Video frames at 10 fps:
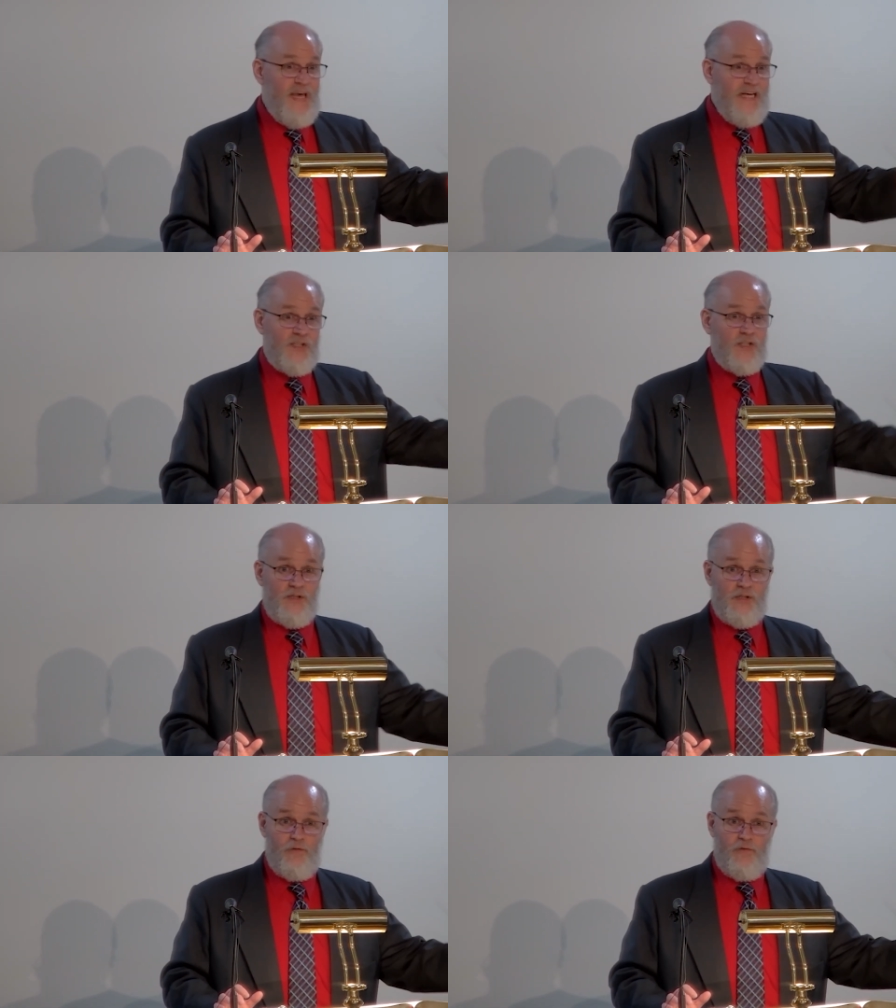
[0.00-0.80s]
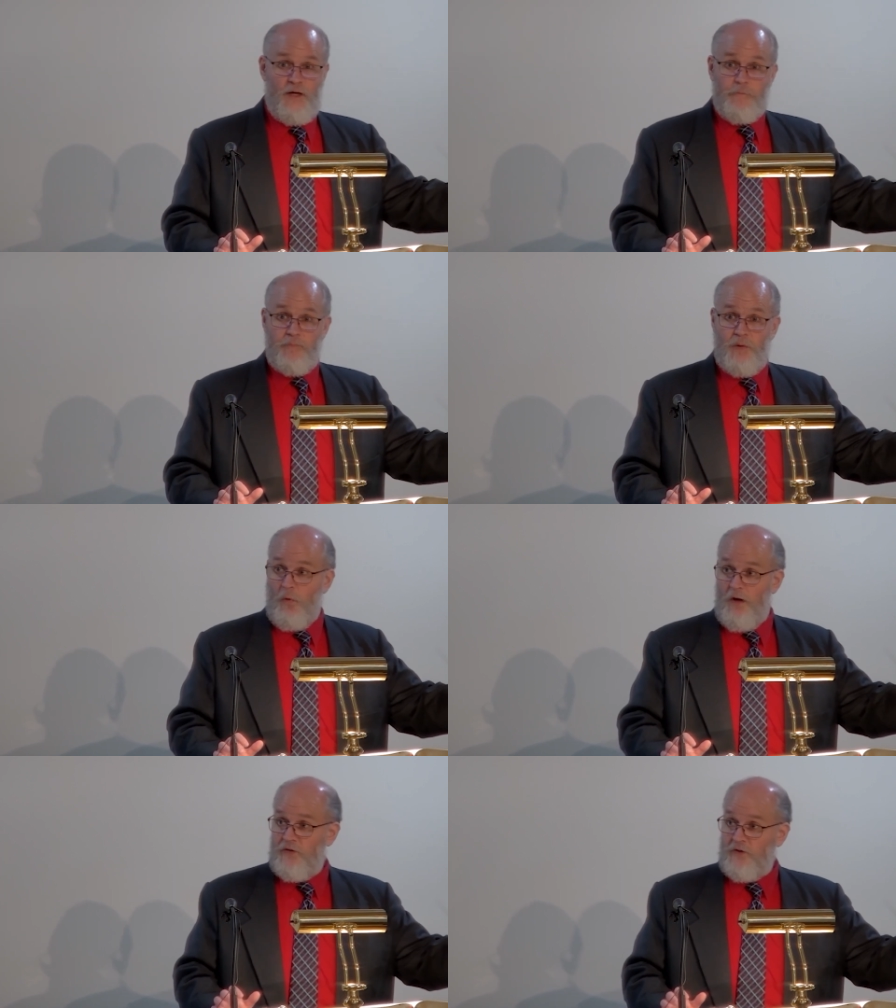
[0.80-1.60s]
pieces of
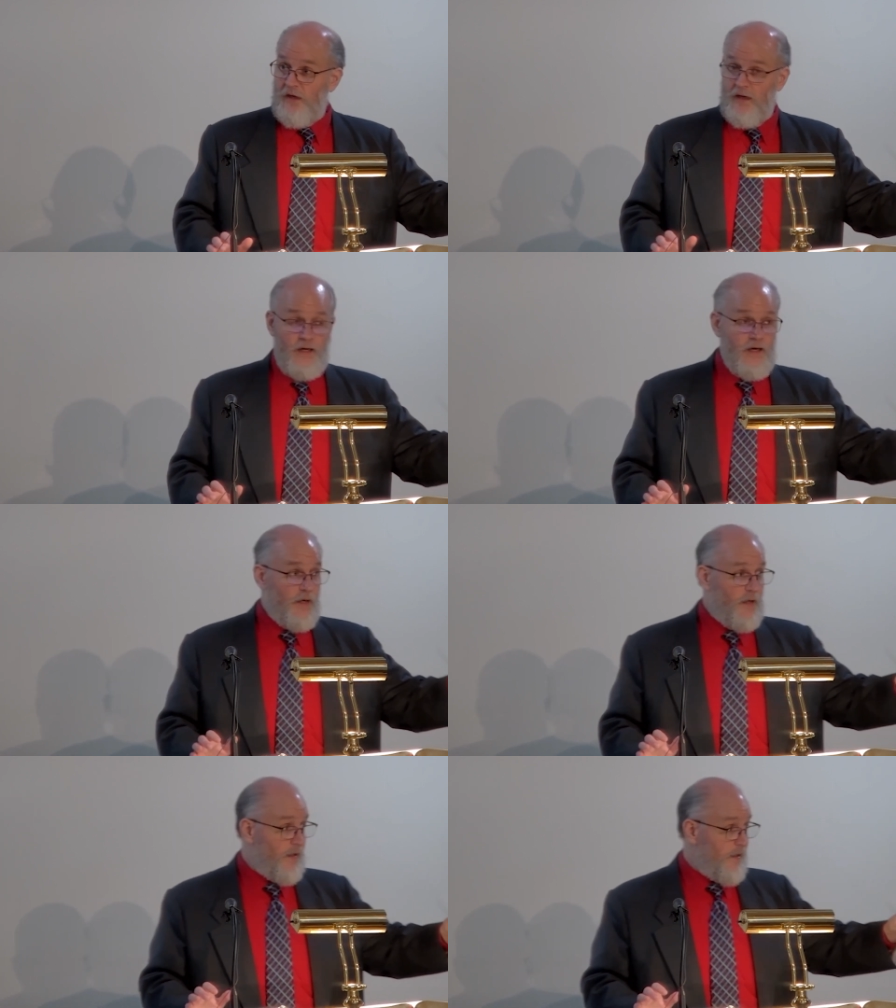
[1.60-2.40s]
what uh, uh,